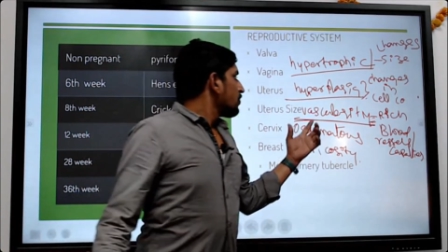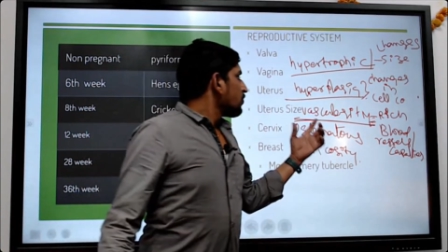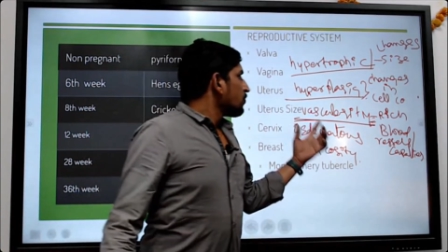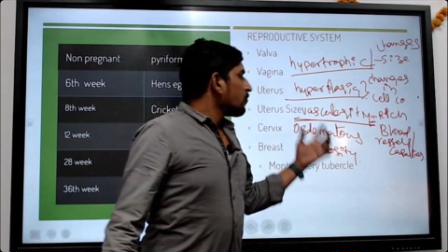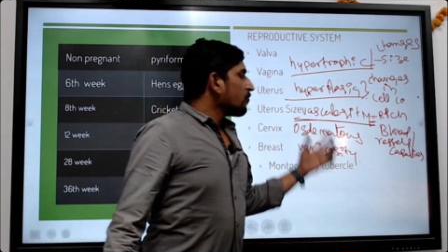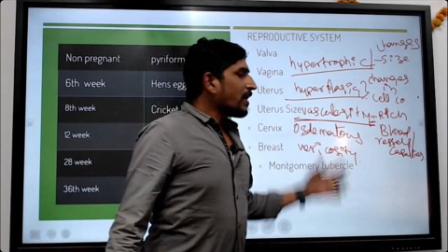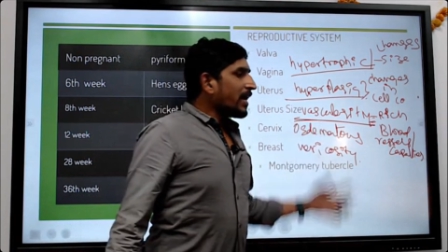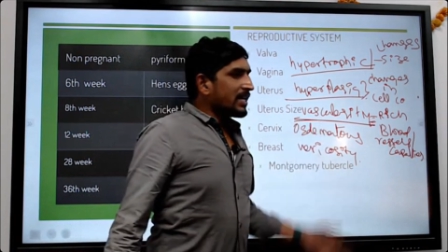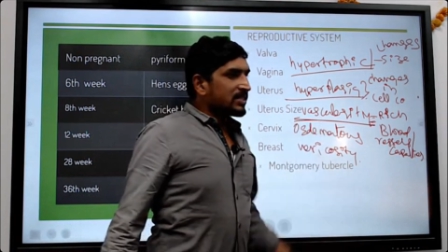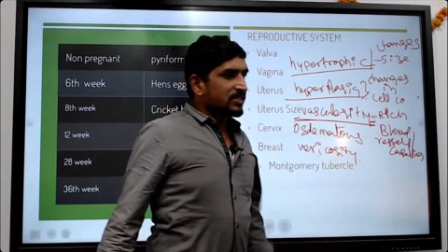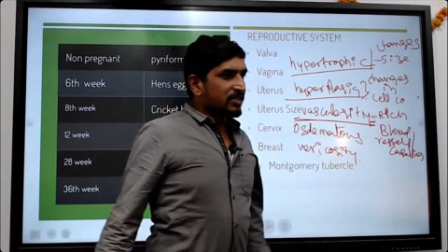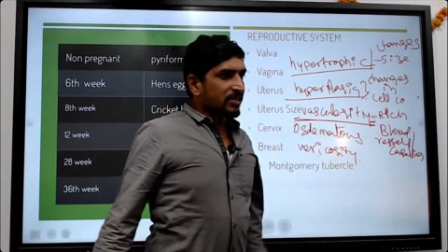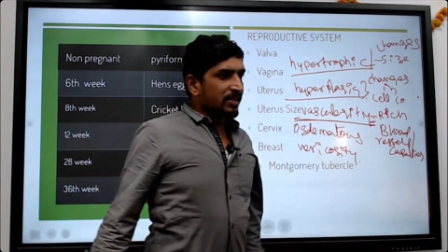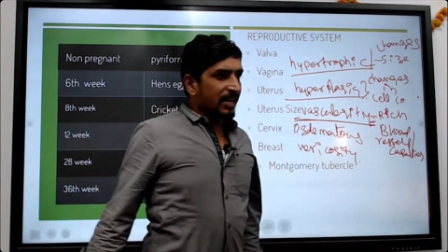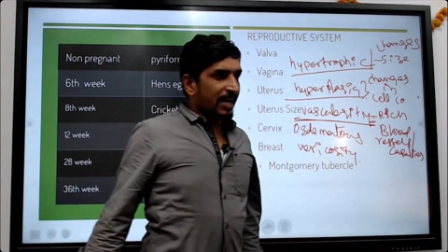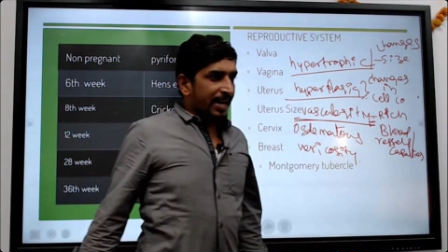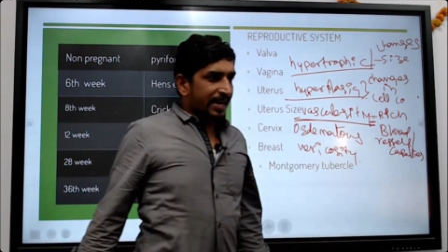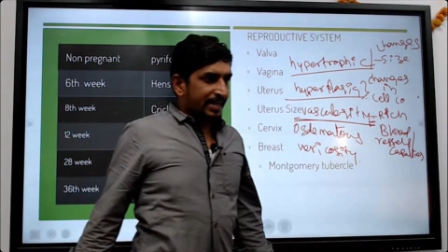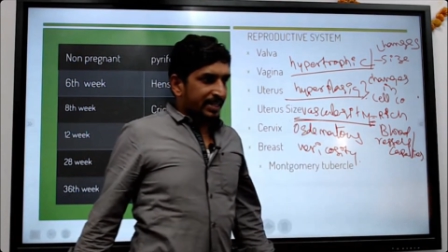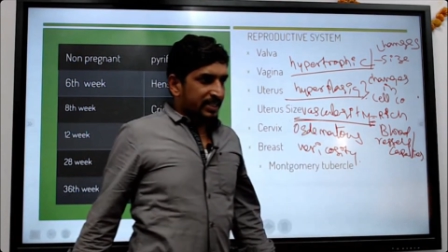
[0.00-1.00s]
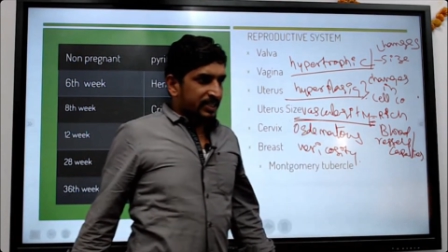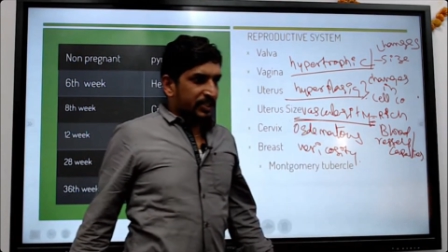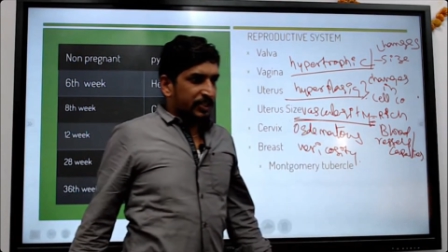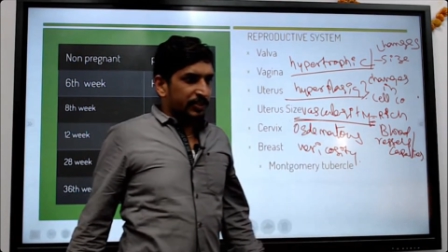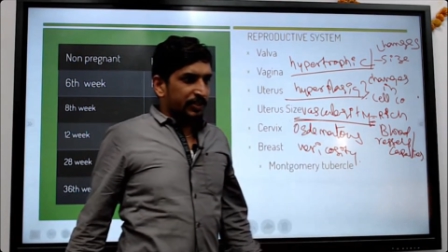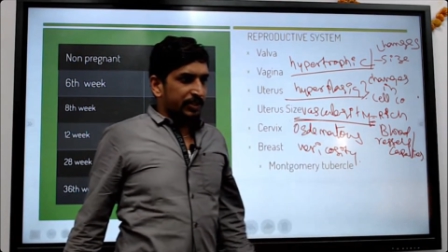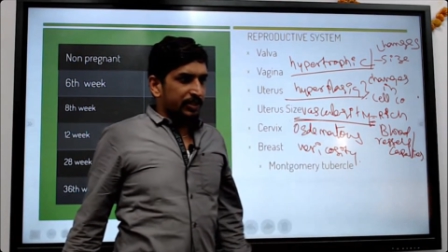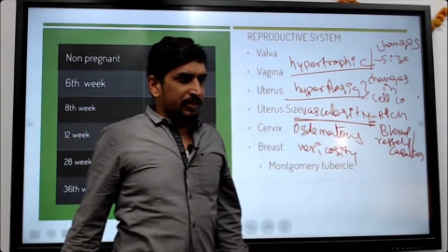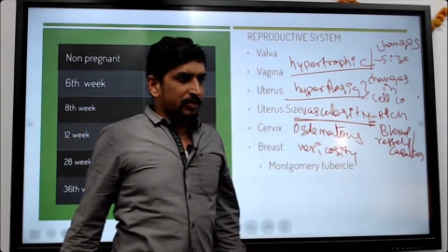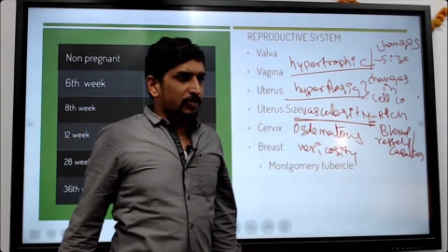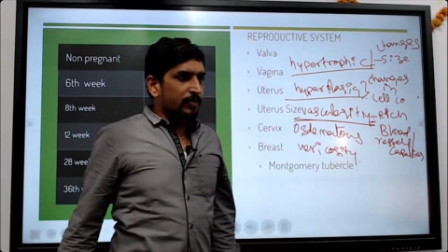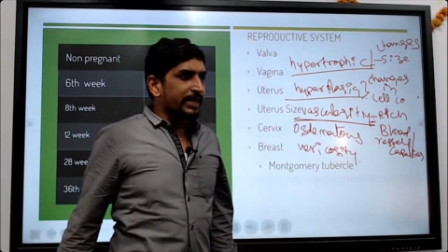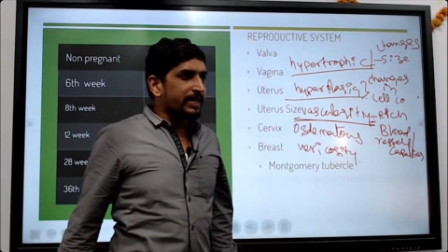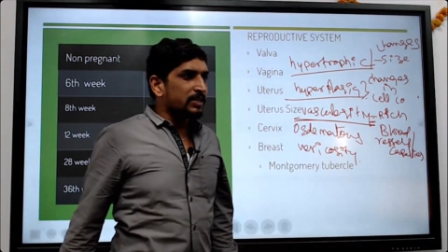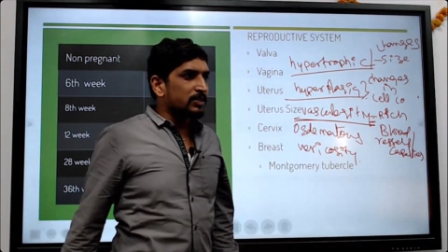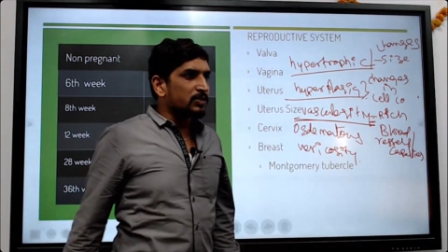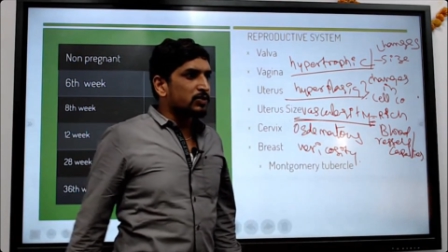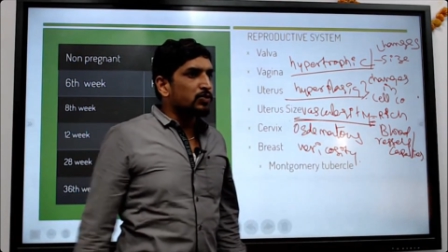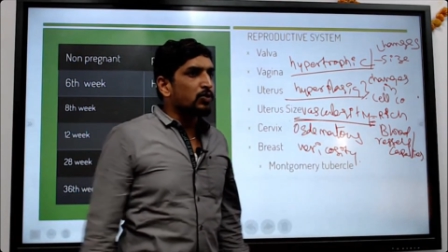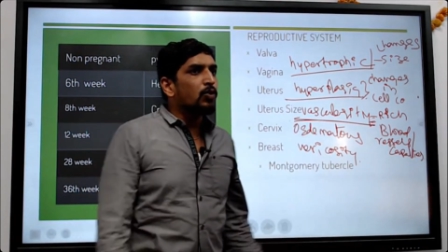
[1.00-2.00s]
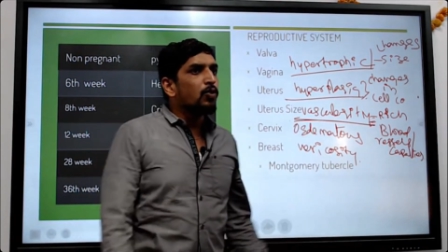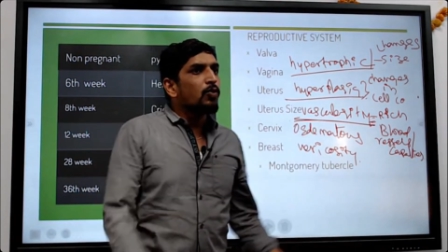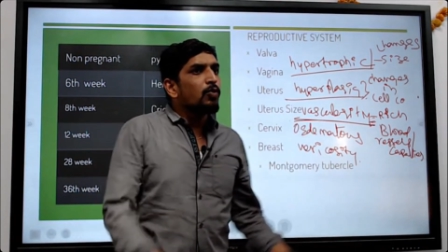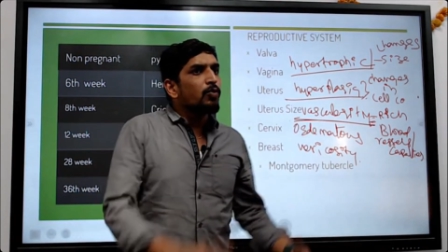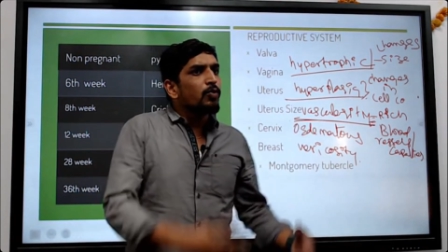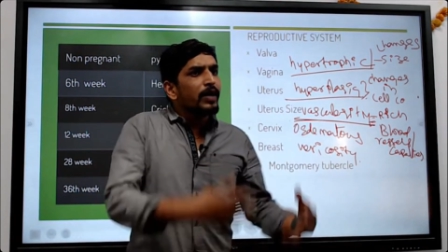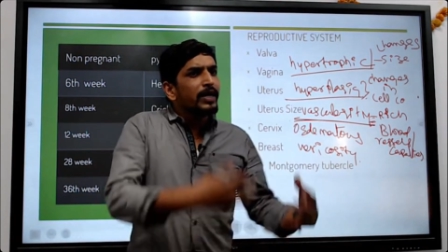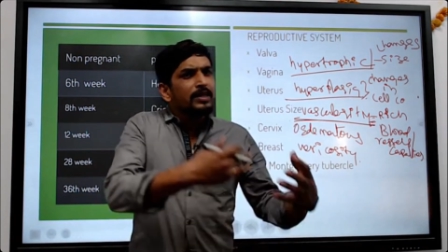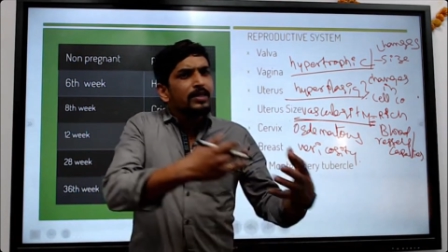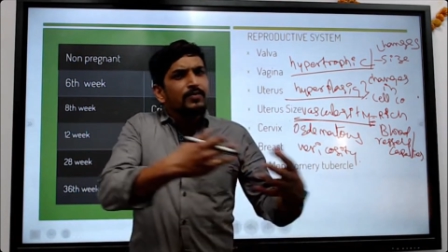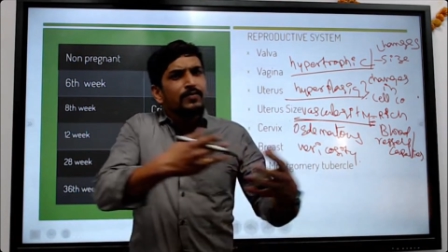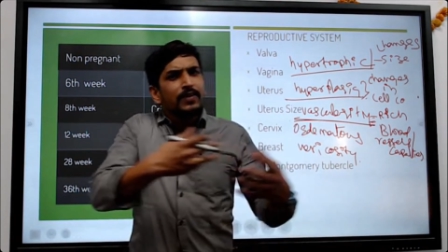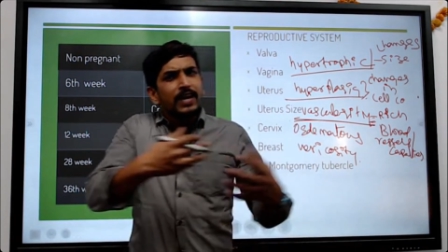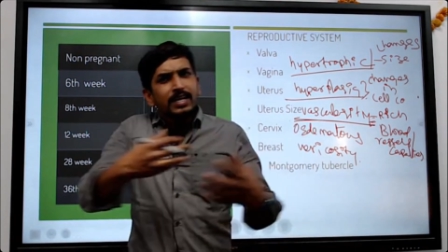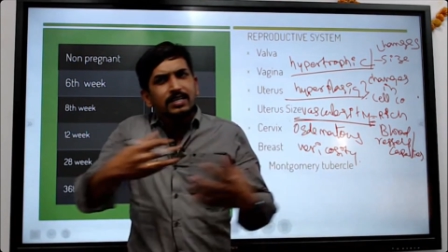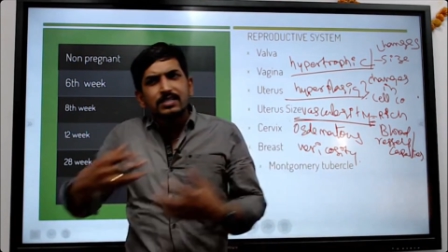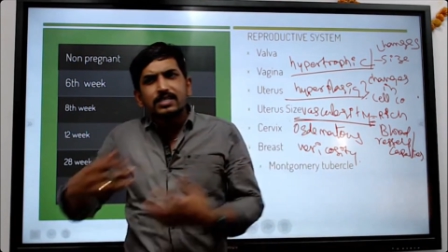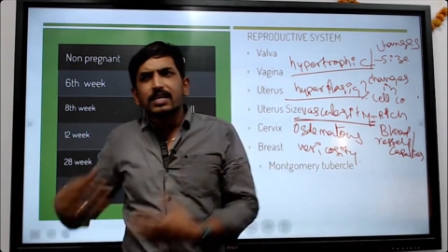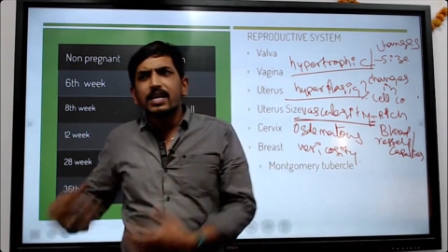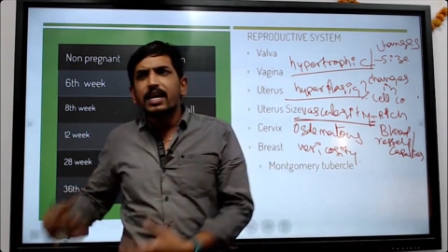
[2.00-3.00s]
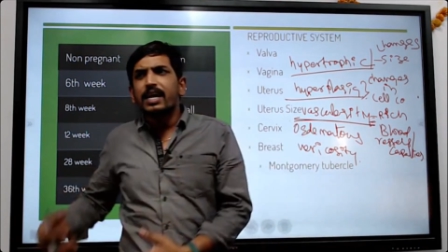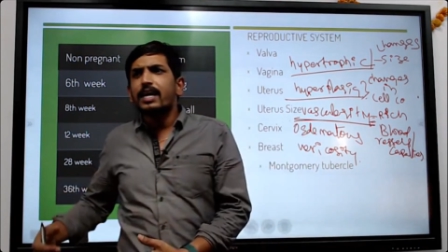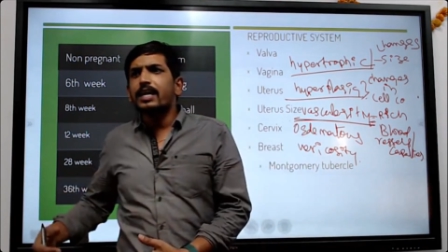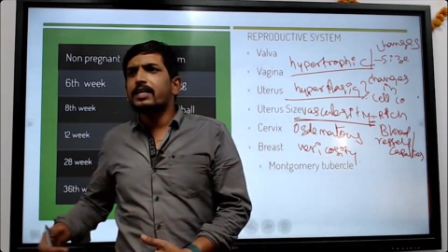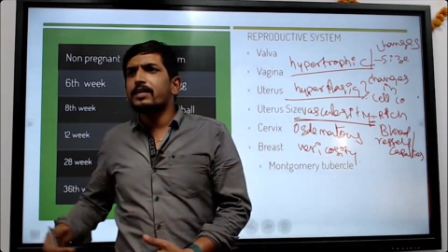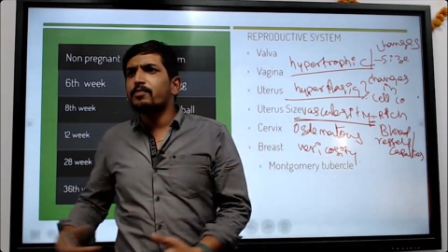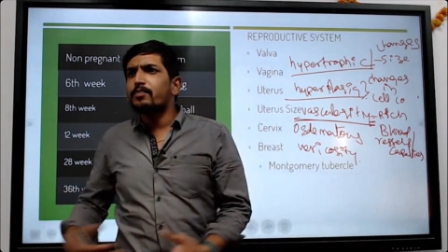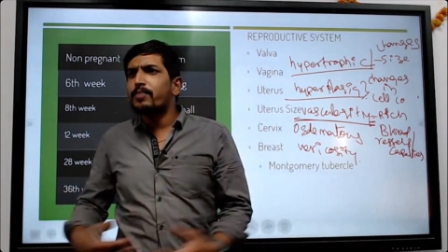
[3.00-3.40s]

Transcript: vascularity, right? So when the vascularity,